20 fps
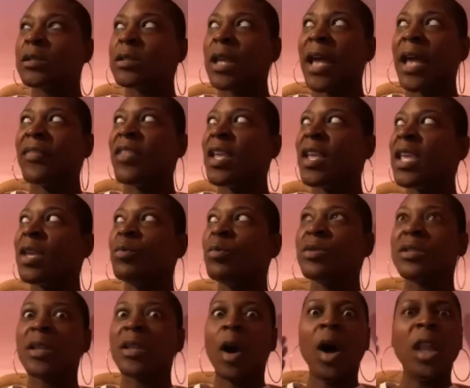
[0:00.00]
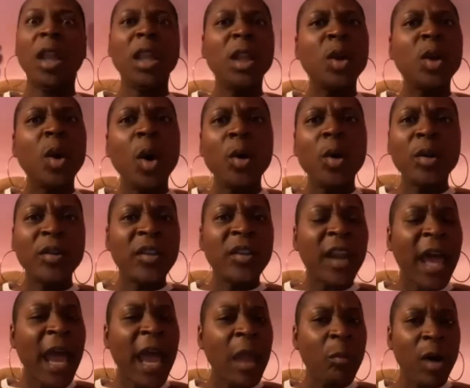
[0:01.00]
I think he was a little older than
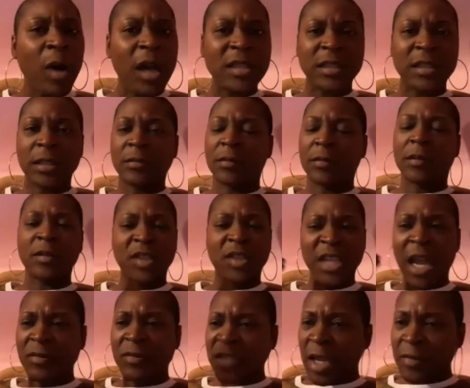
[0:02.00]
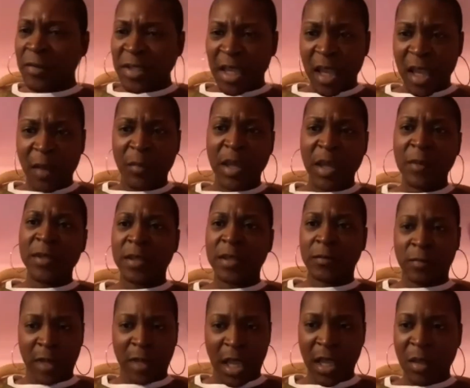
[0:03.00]
I was. And shouts out to him. He was
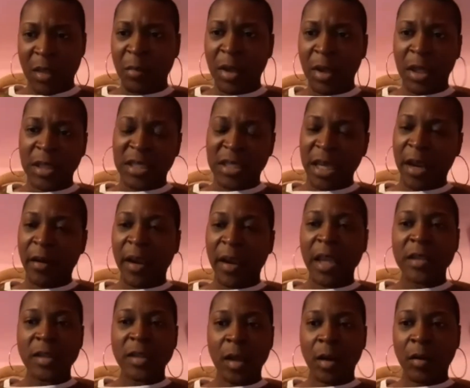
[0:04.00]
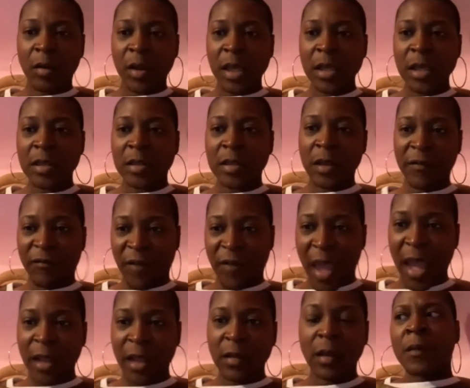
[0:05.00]
in the military, so he's a
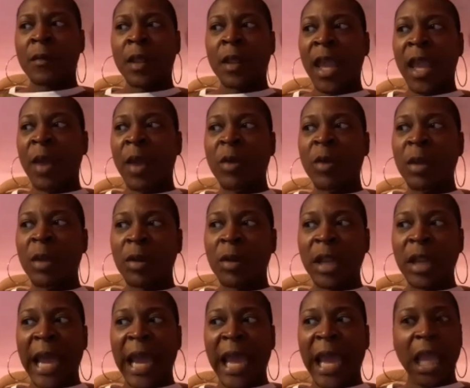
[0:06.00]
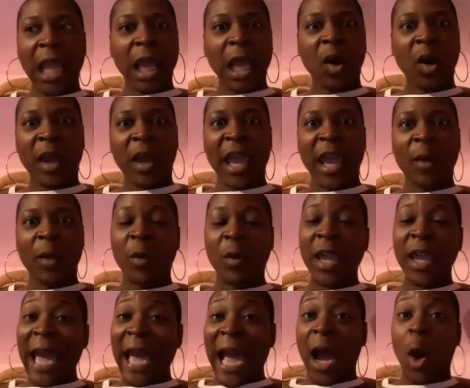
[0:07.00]
vet. And we were like, okay,
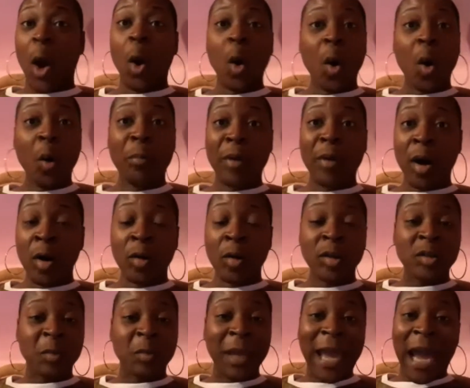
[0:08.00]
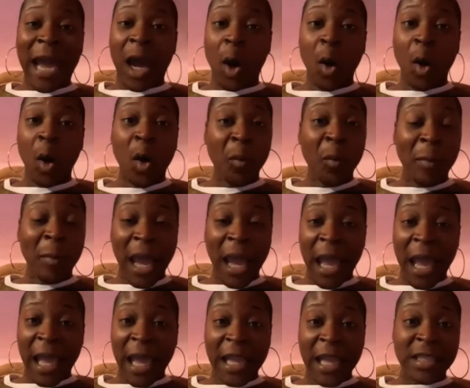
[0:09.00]
we got old bones, we got old
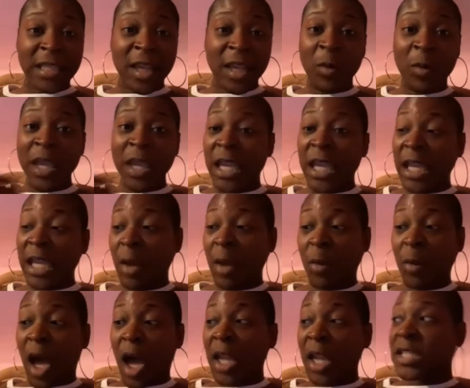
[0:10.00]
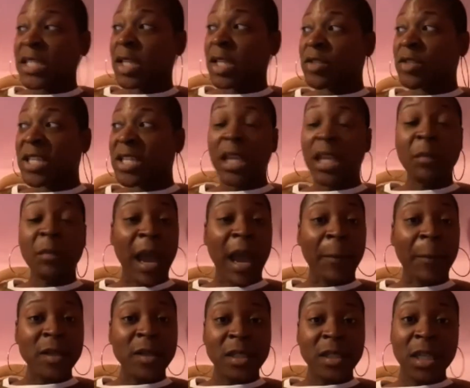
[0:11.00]
minds, and we in here with all these little teeny
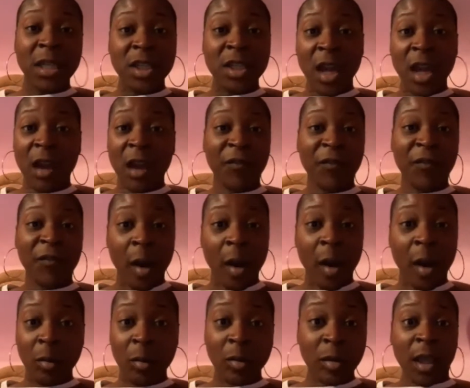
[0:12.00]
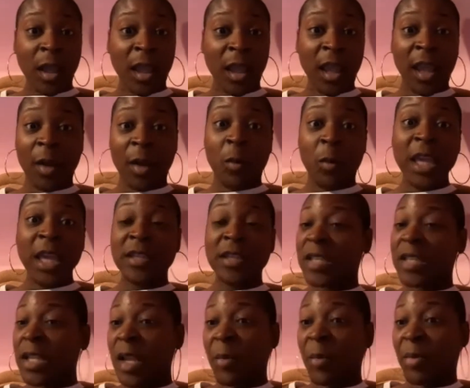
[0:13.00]
boppers and these young folk, and we
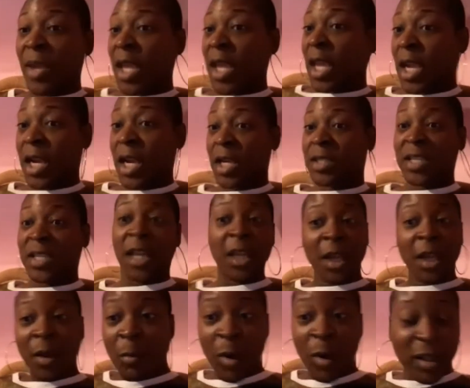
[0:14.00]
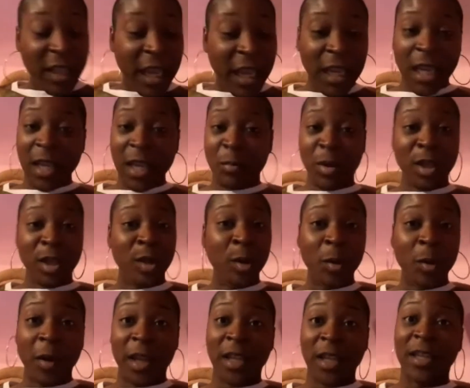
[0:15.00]
sitting up in here telling them what they need to be
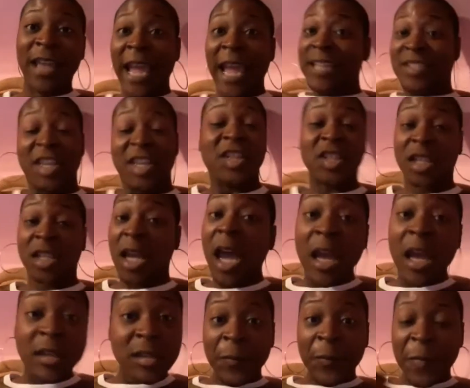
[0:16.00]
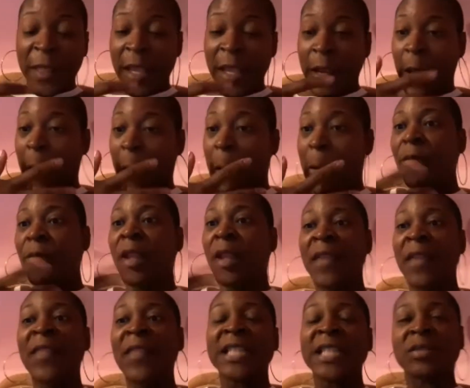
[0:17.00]
doing. They teaching us,
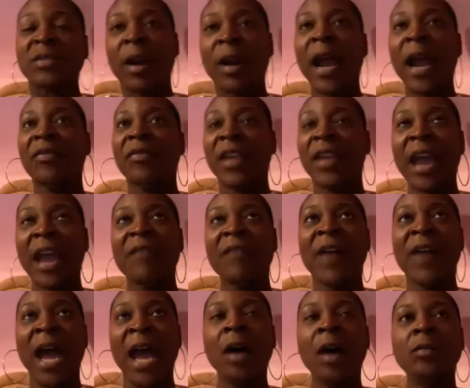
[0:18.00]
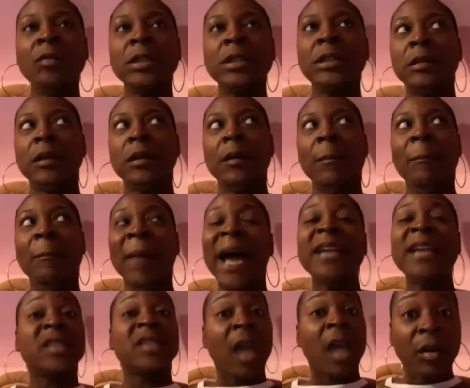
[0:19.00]
And that's where I think I found
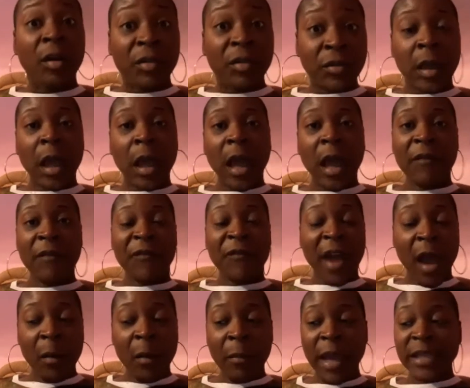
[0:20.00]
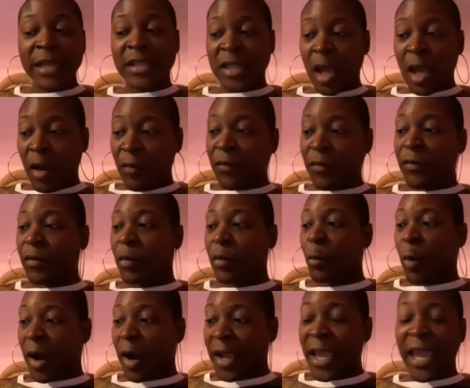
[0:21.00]
myself. I found myself
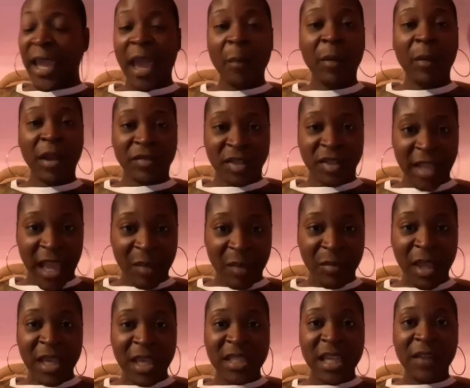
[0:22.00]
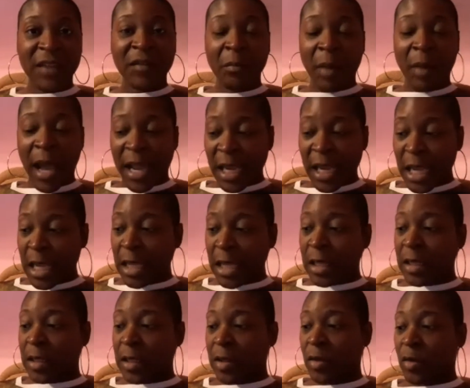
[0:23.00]
working at Buff State because everybody
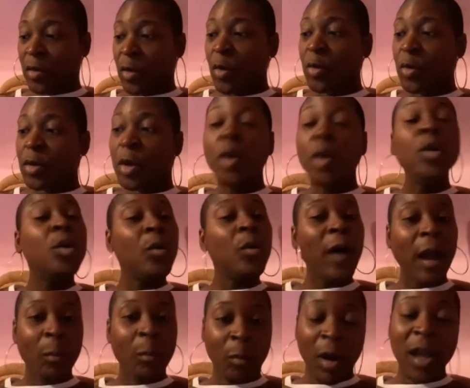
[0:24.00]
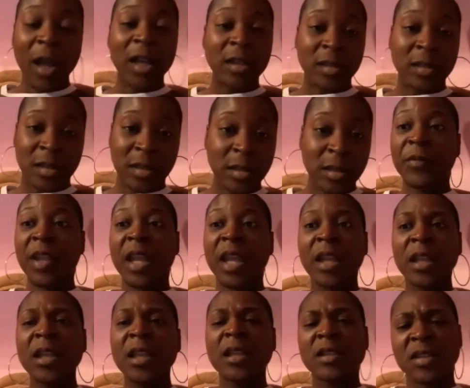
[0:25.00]
who knew who I was
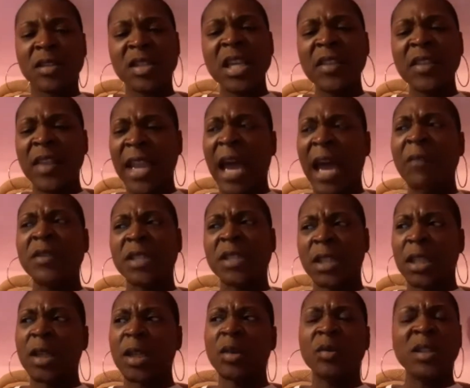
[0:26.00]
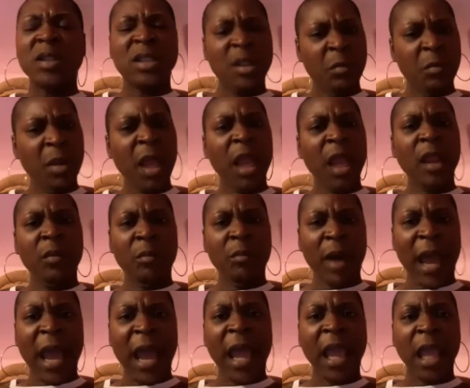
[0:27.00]
can see that I was a little intimidated
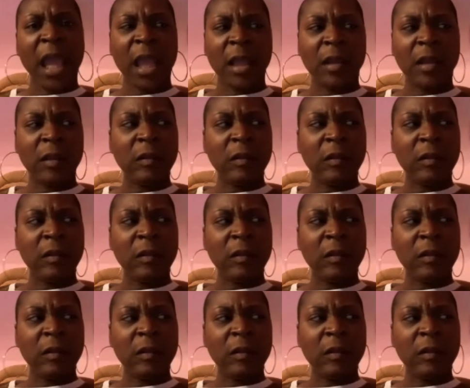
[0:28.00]
by